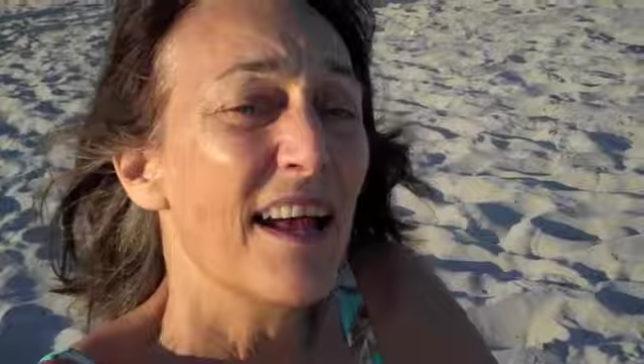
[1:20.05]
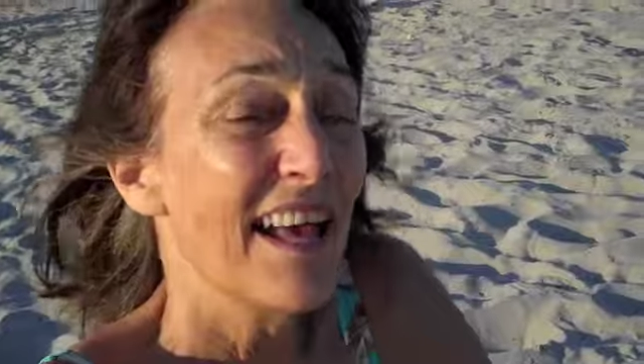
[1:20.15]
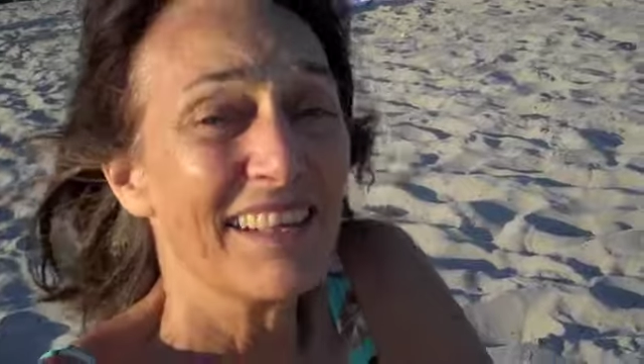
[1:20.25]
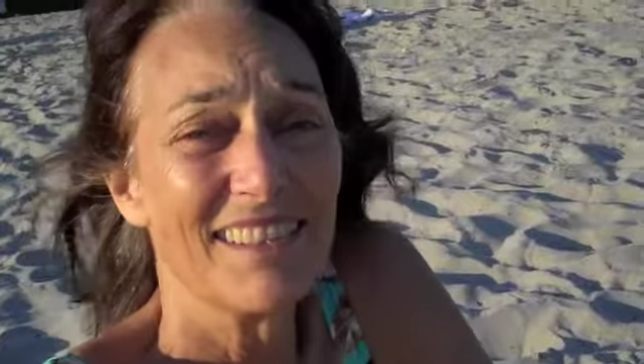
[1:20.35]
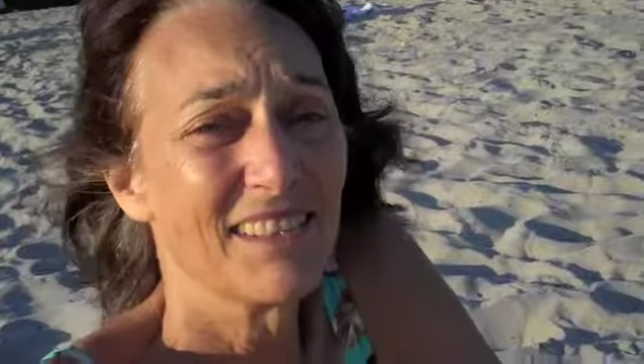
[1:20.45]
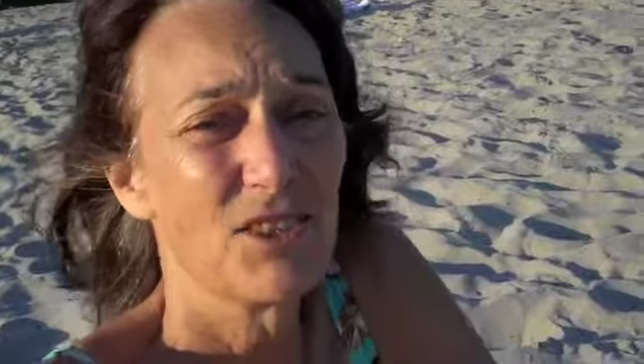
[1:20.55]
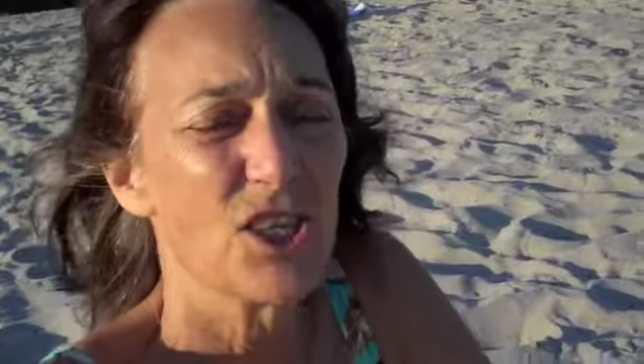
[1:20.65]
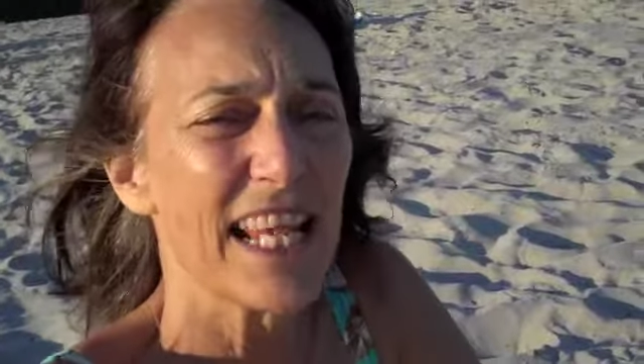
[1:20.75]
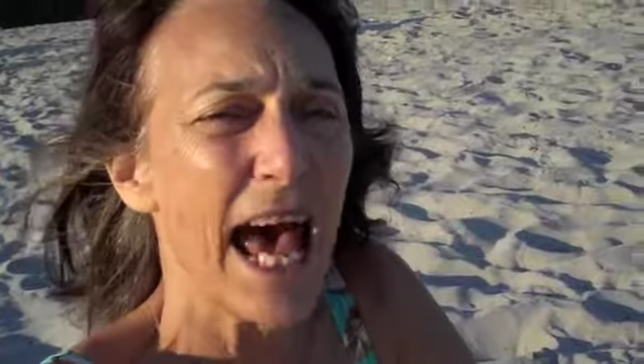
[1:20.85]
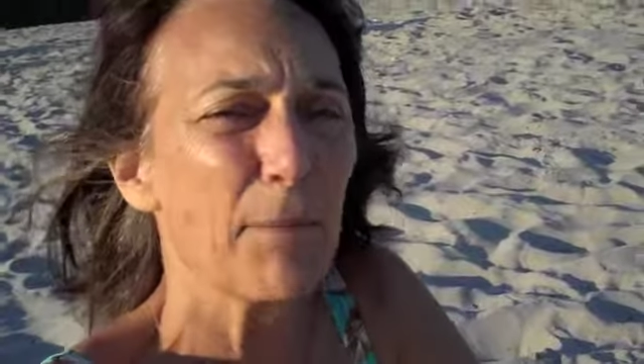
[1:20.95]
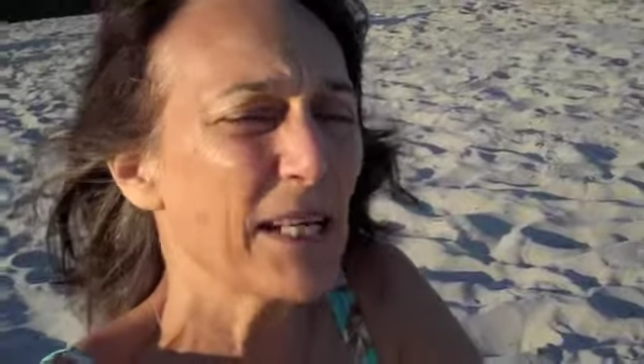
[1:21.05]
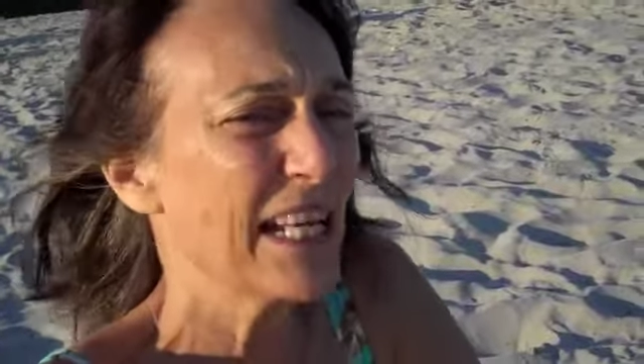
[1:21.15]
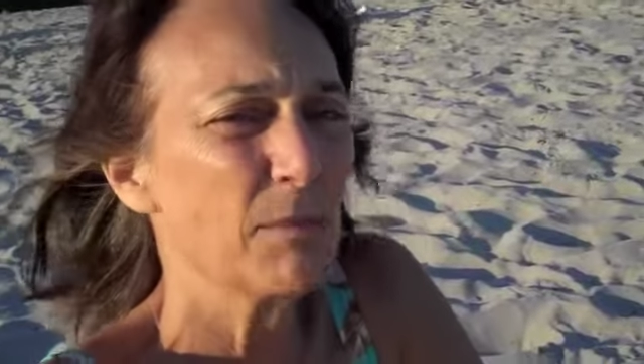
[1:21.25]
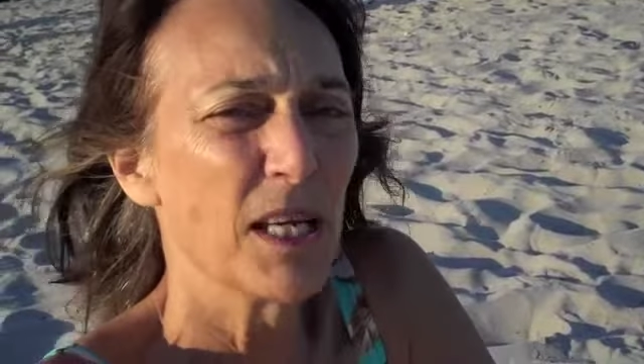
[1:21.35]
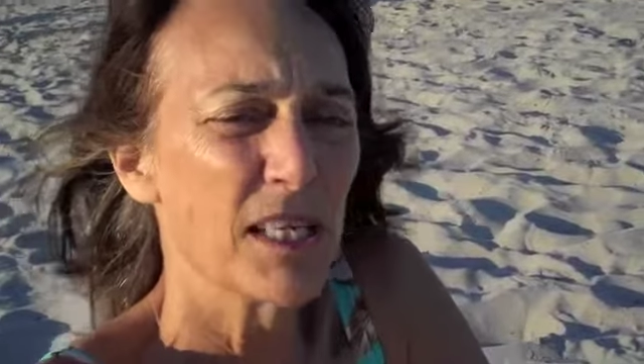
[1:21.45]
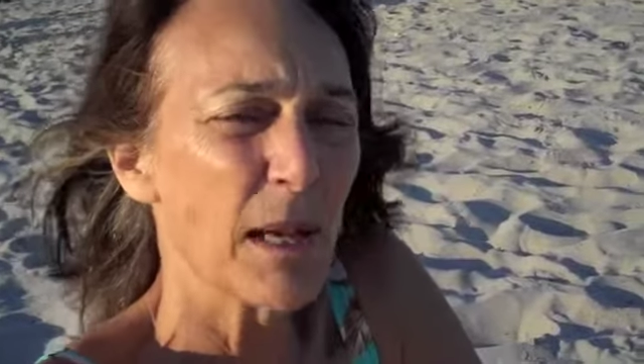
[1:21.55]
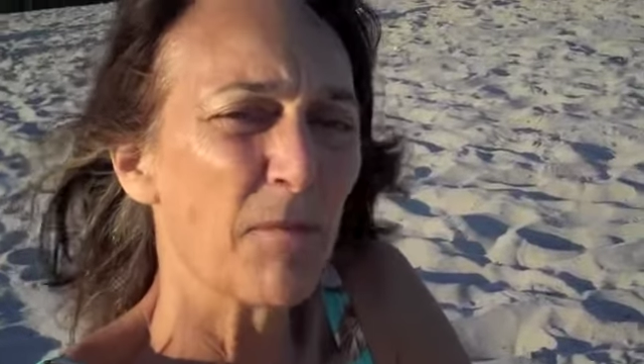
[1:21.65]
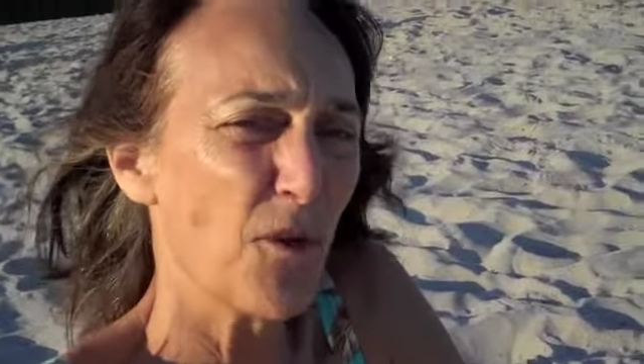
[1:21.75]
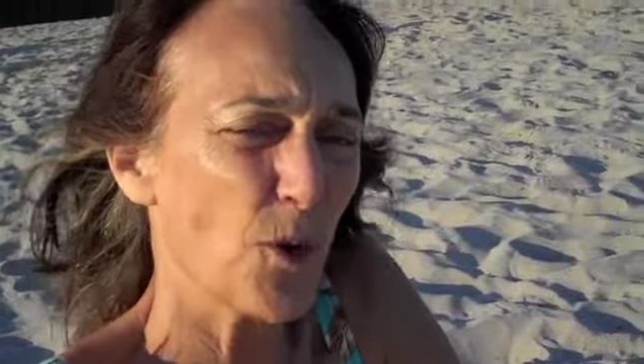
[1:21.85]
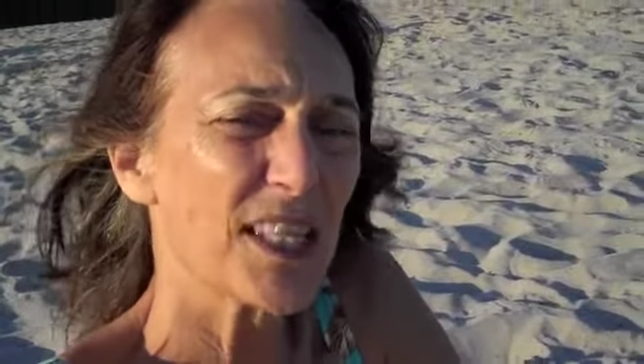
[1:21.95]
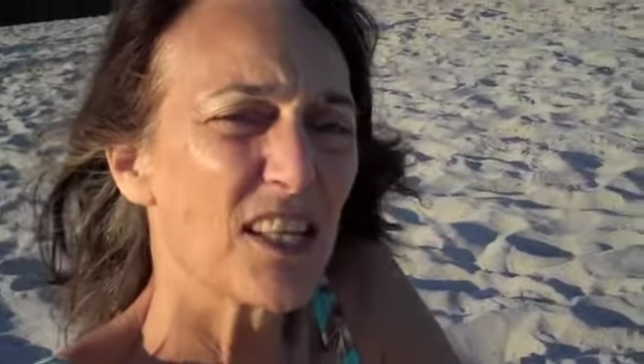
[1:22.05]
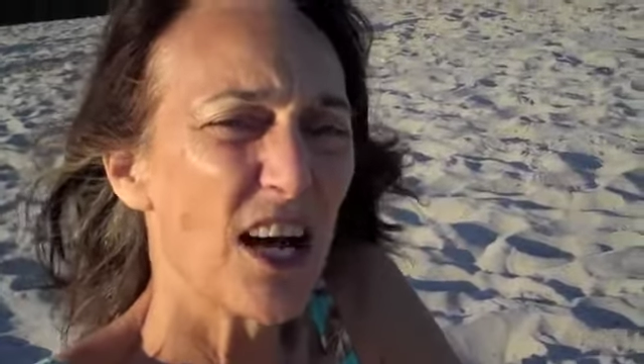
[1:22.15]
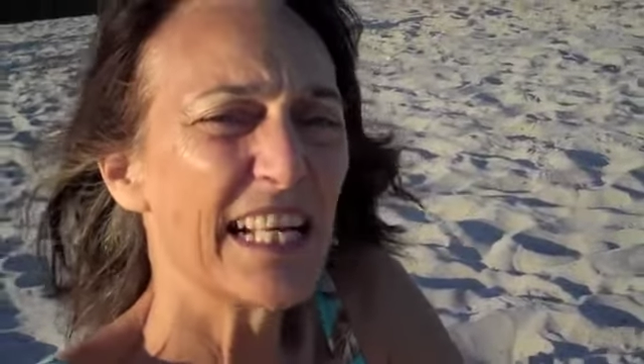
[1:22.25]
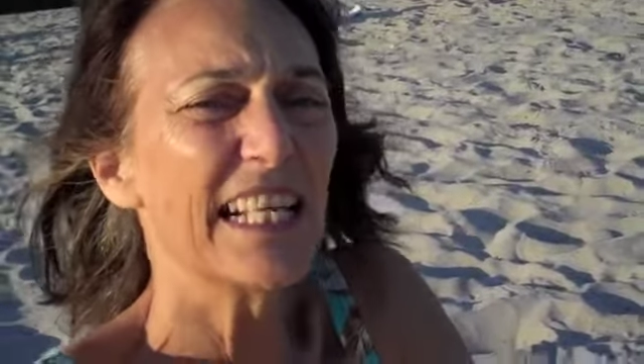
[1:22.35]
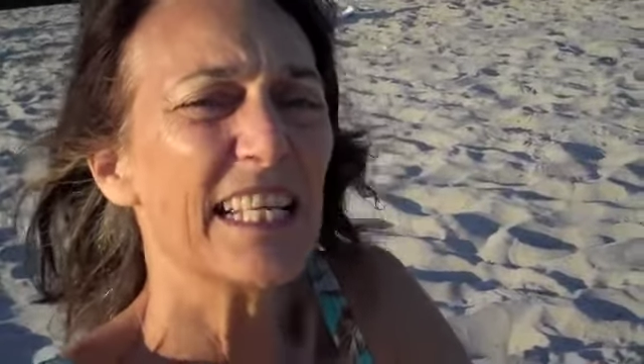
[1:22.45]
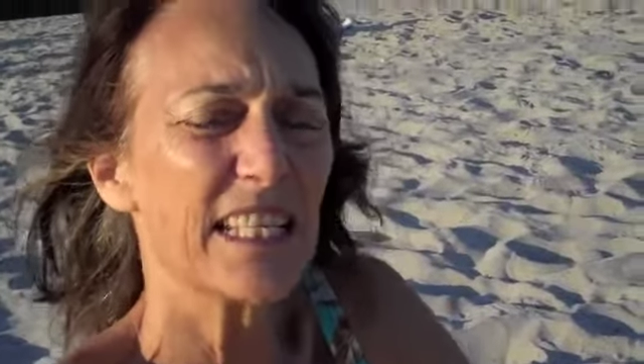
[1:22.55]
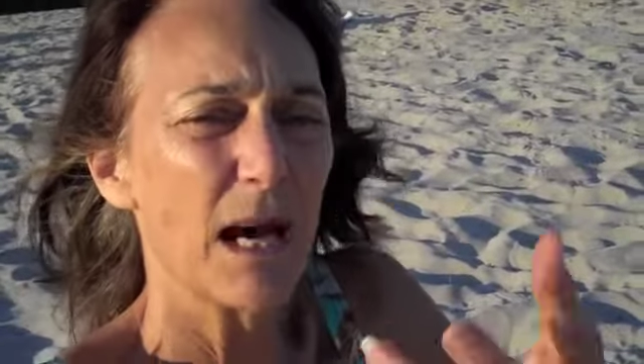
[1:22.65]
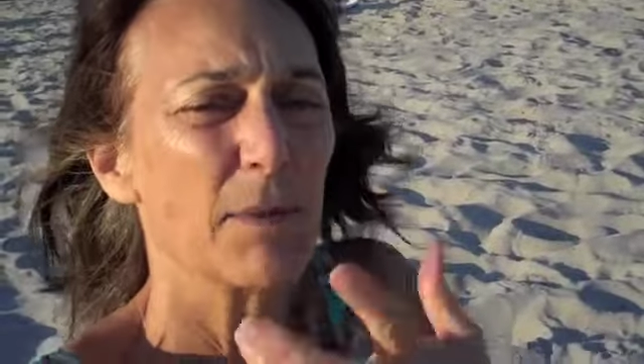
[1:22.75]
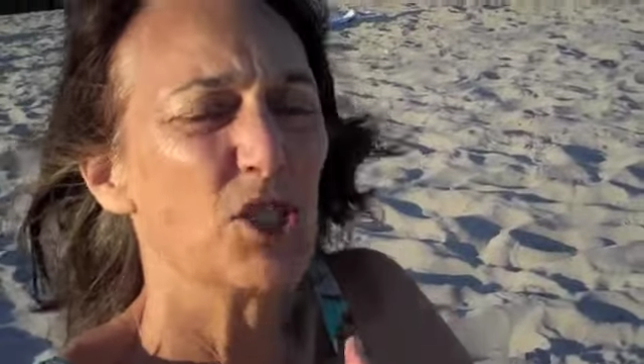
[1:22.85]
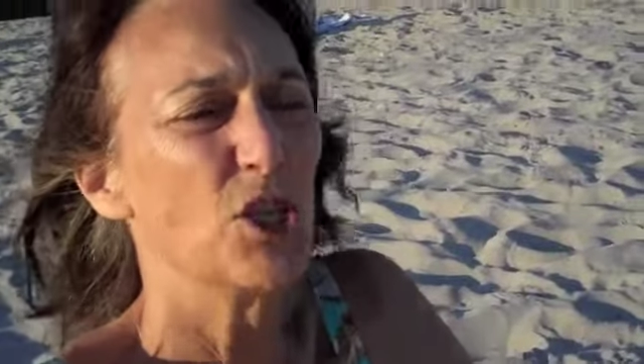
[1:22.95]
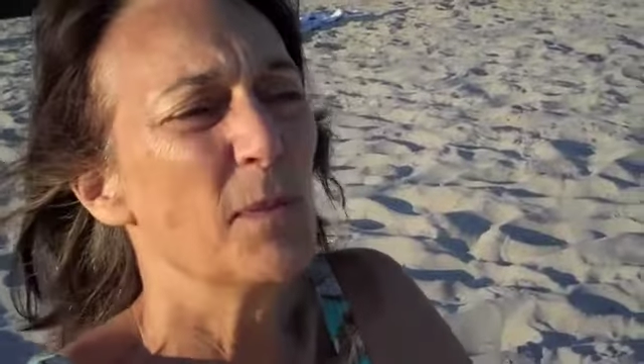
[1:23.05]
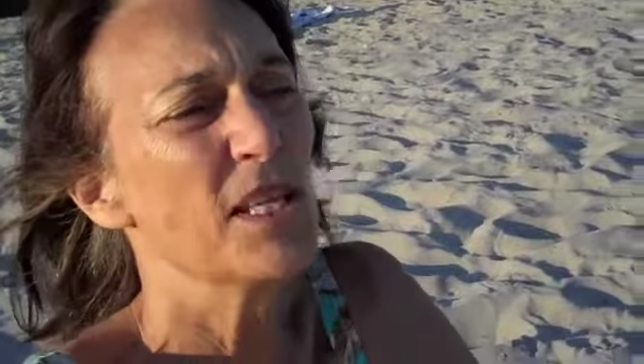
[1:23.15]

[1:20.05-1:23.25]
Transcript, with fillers: that's just happening because I'm focused on it, it's coming to me.